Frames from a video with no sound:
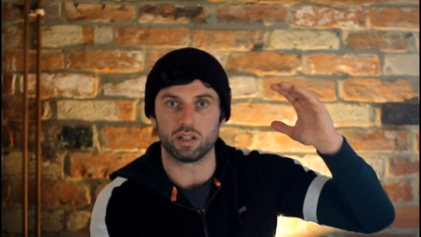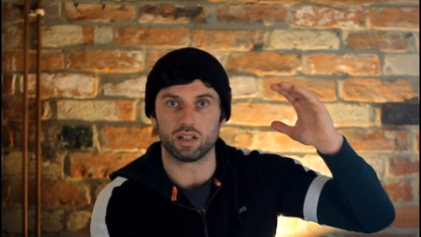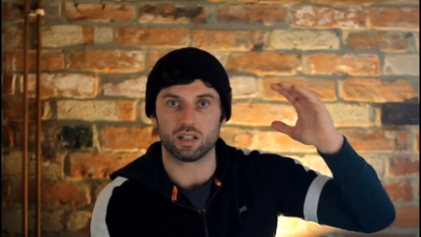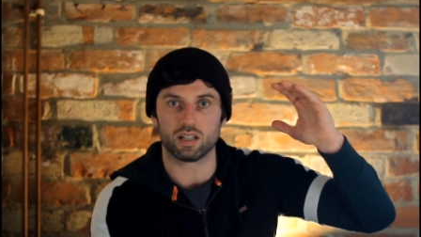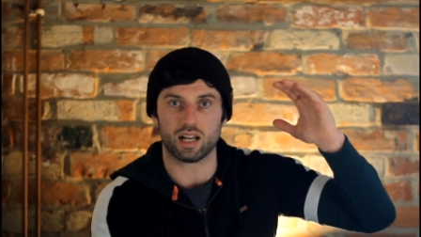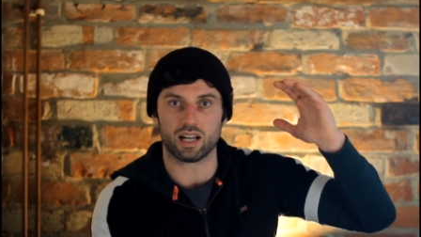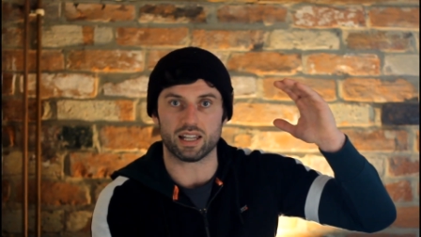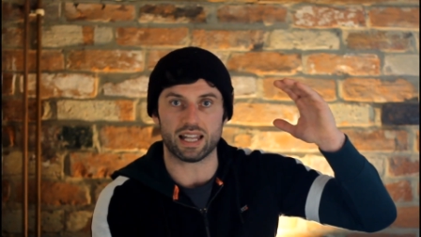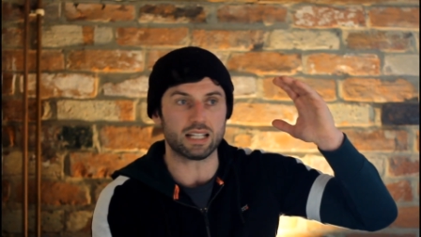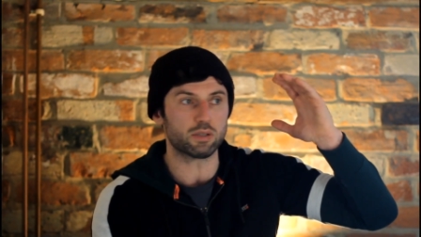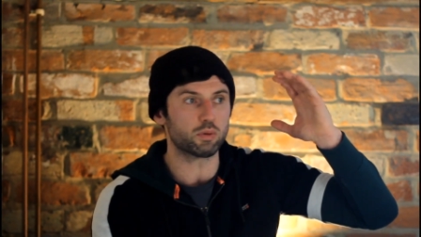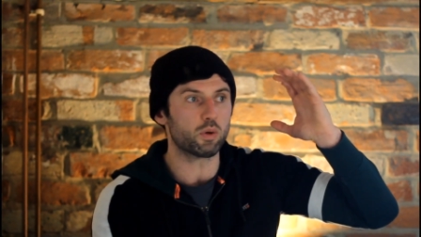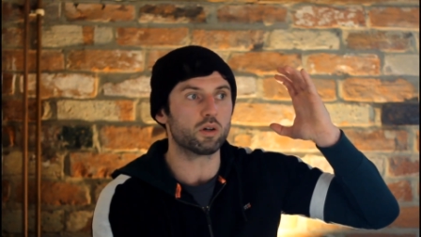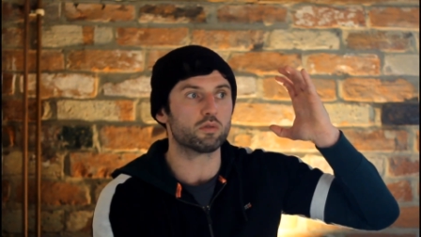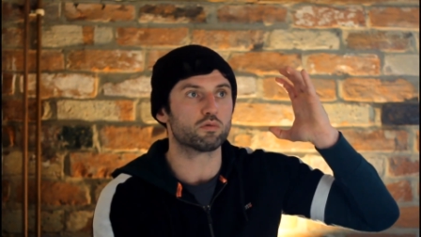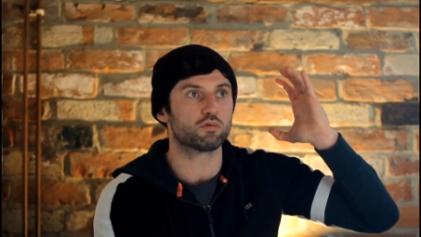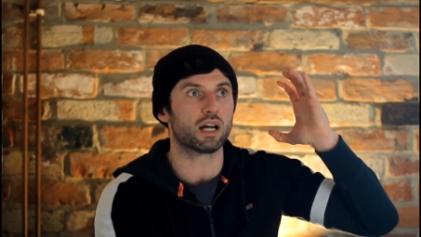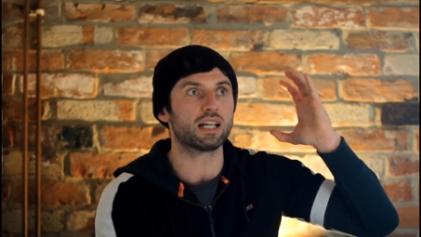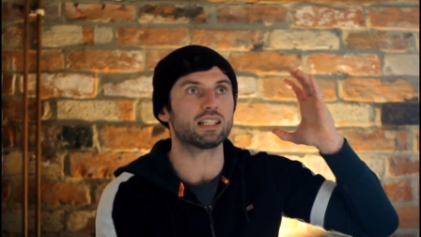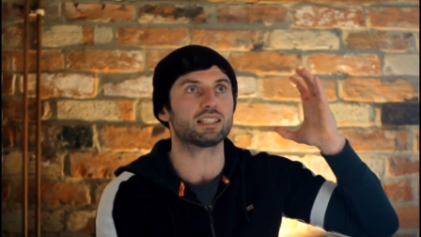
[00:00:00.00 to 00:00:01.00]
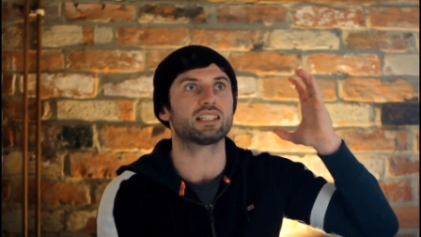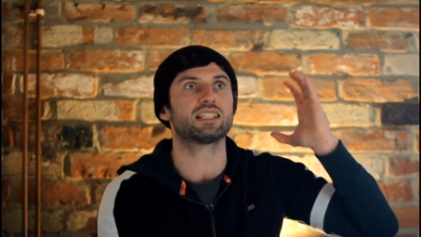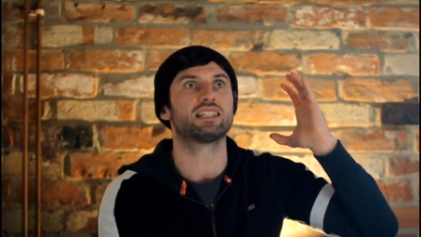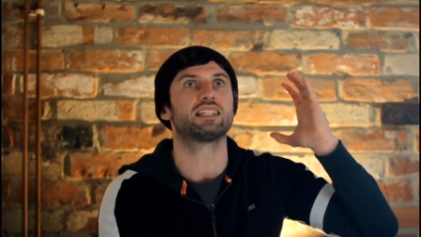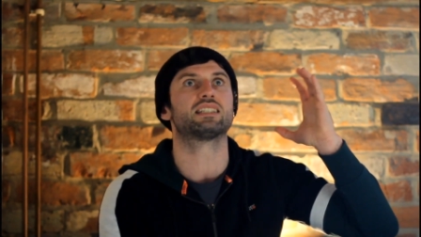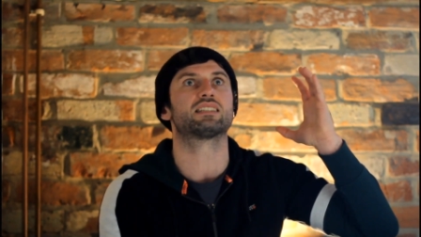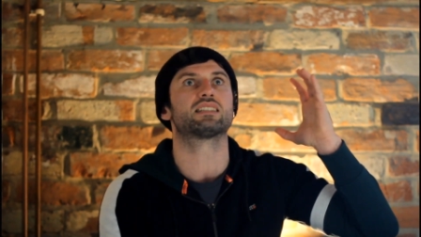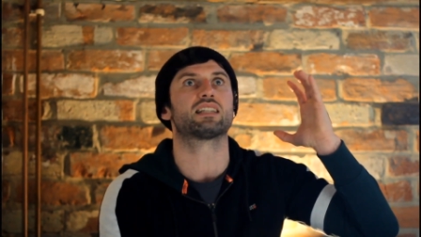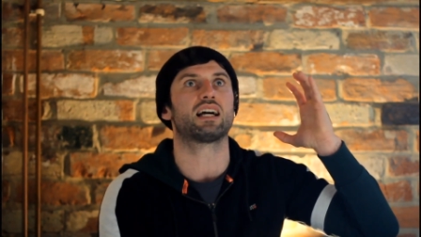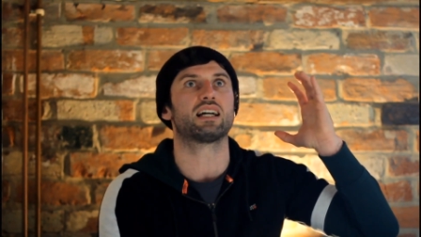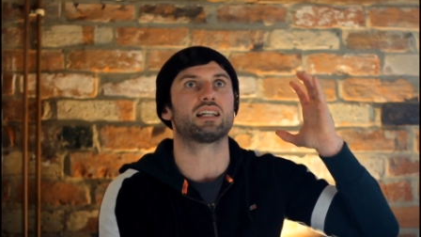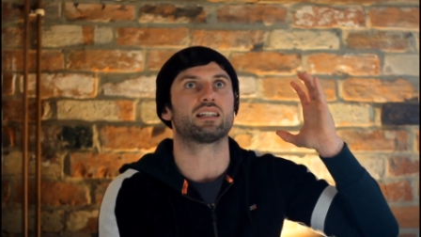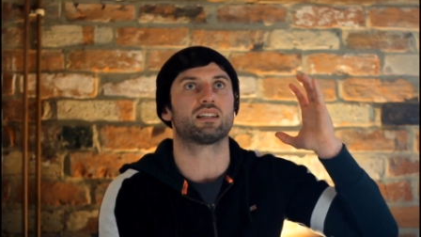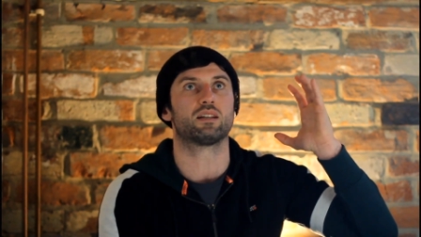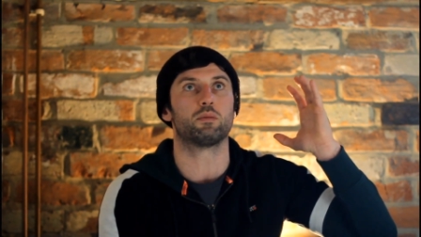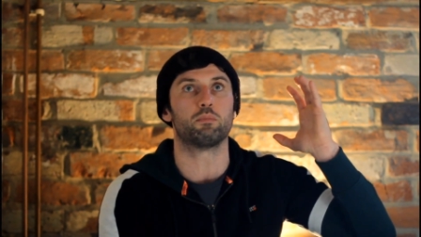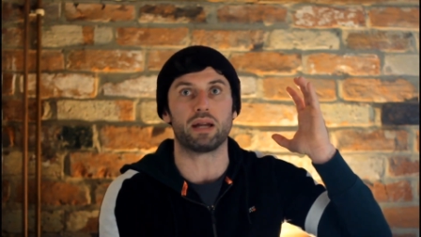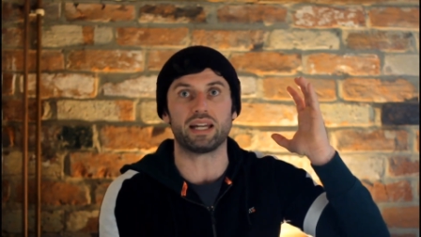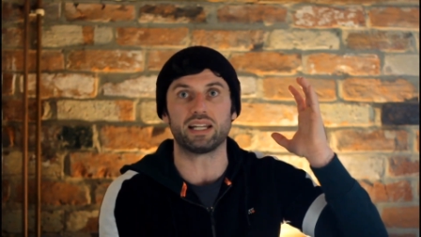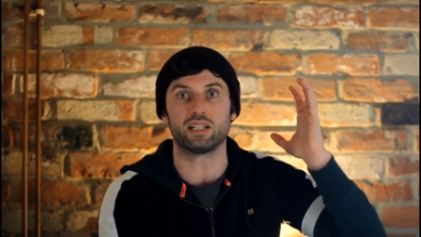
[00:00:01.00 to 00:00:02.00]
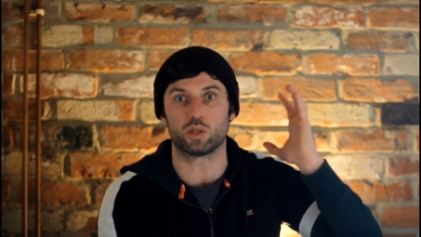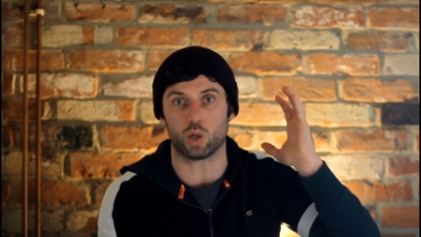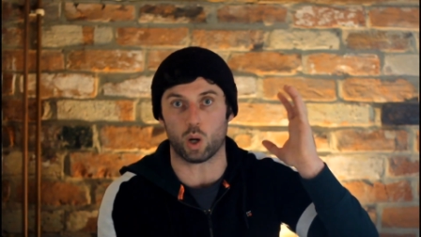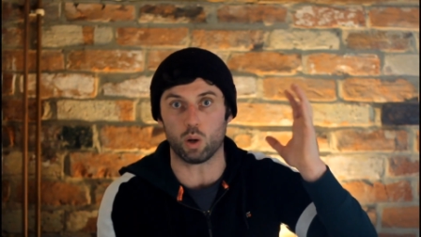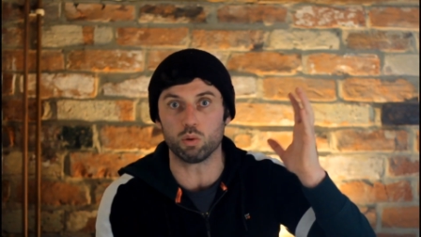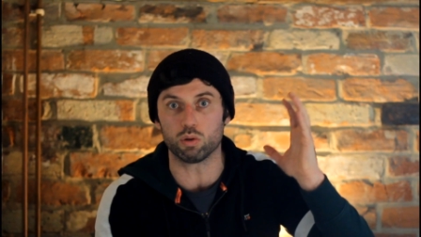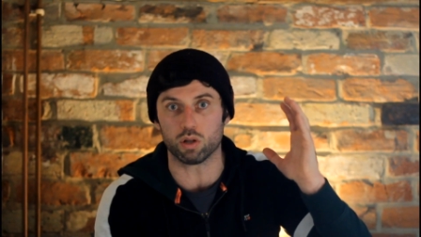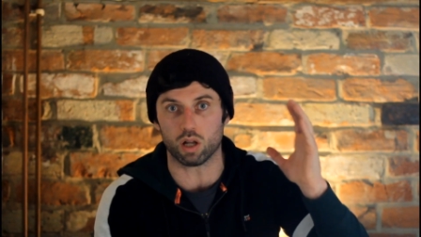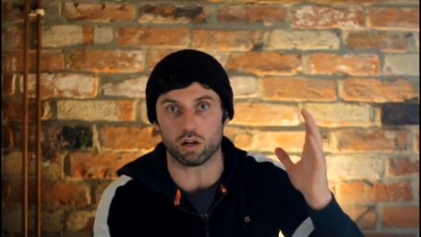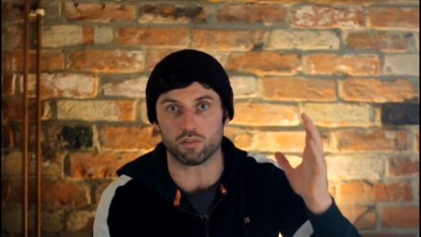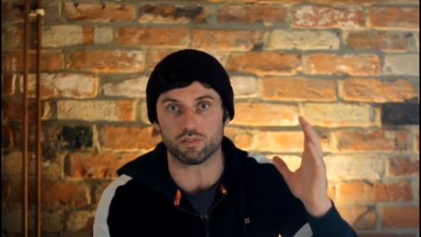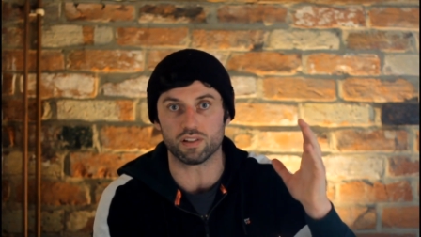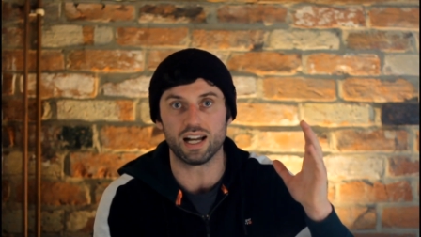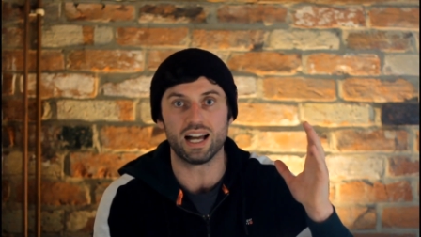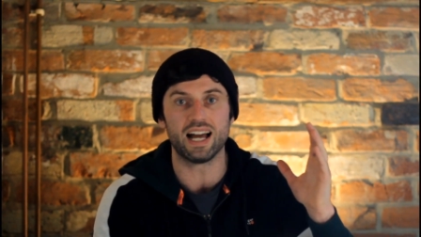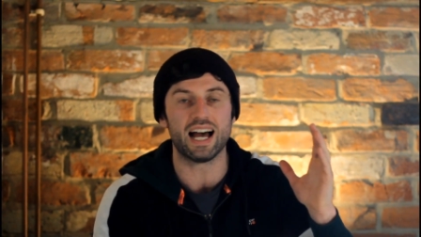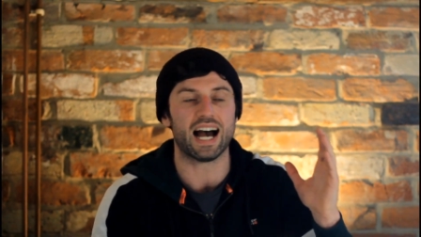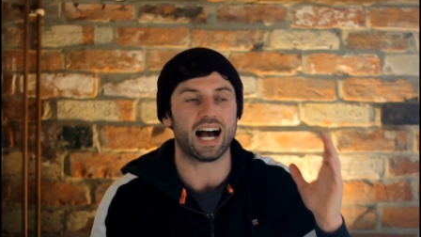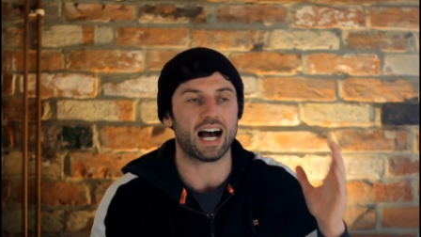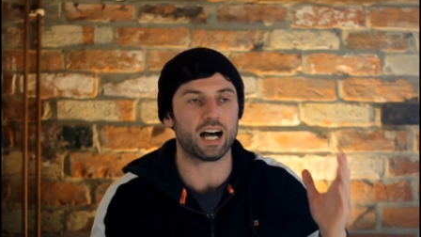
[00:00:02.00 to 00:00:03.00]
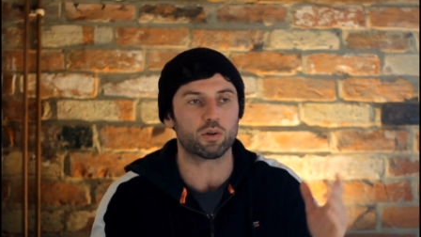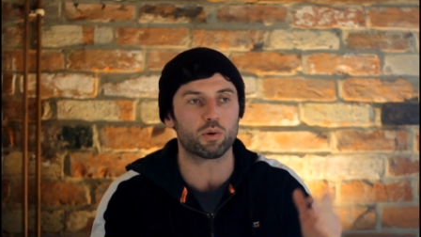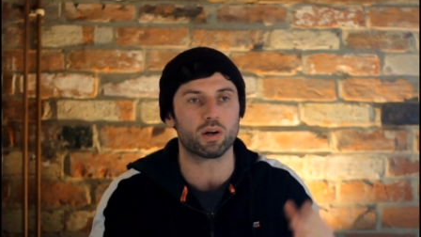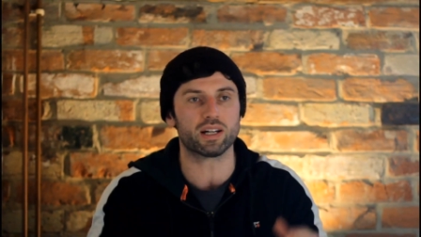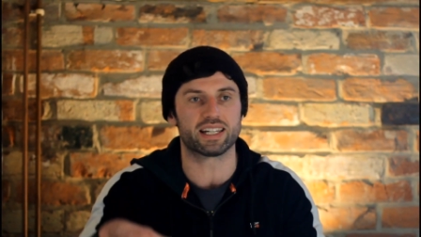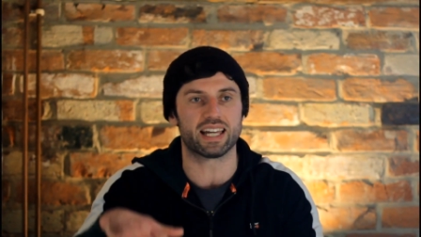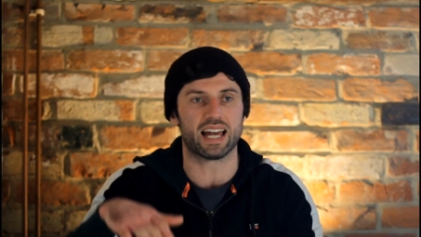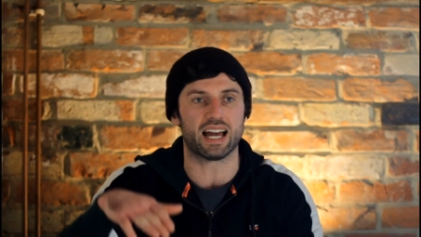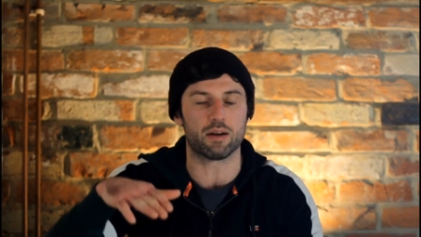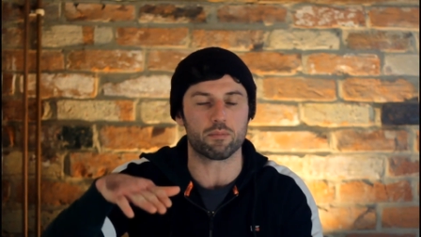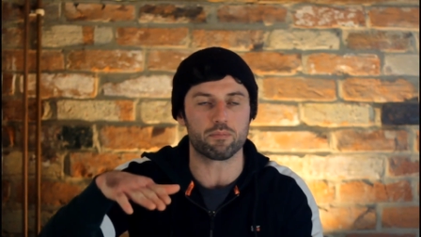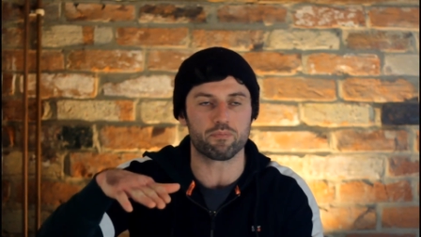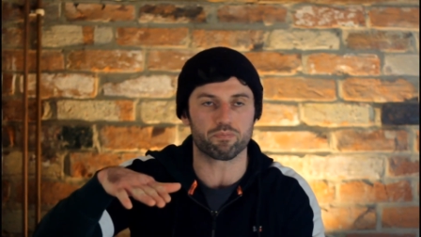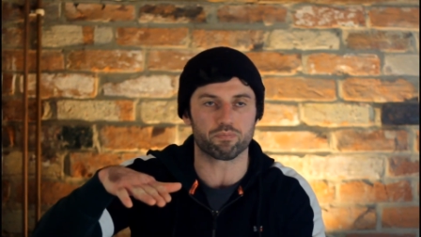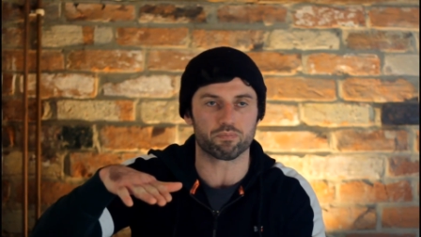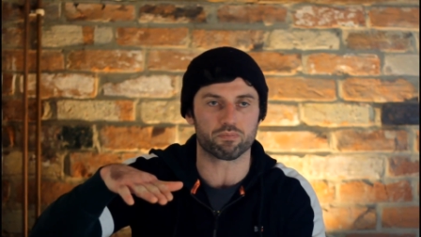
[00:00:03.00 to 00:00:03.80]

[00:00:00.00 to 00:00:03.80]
Like that's what wrestling is like the main goal of. How do I get